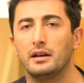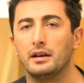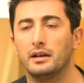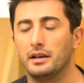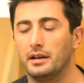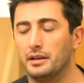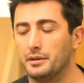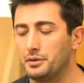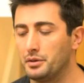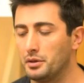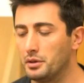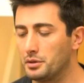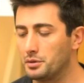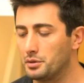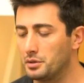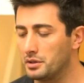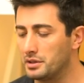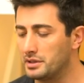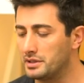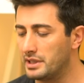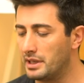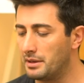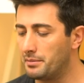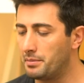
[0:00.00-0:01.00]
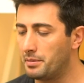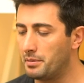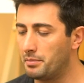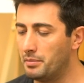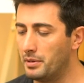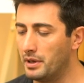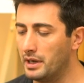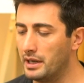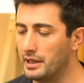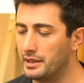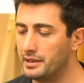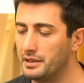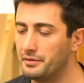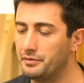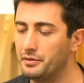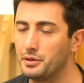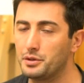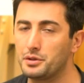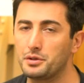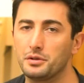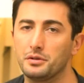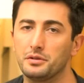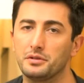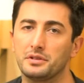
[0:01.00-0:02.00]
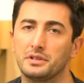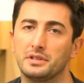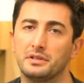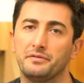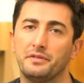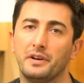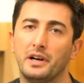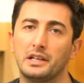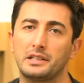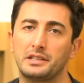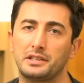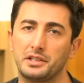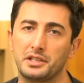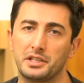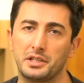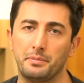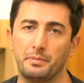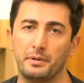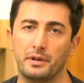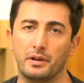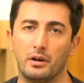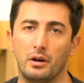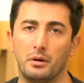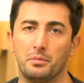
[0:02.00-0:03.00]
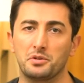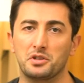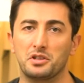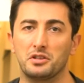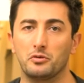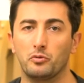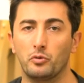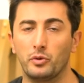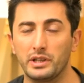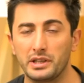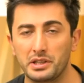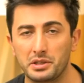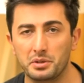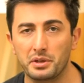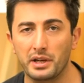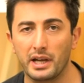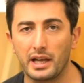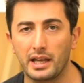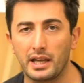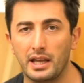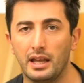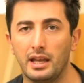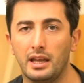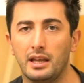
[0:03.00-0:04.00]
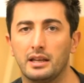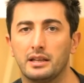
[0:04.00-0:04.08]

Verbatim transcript: at your doorstep, but if you choose the faster shipping option with tracking,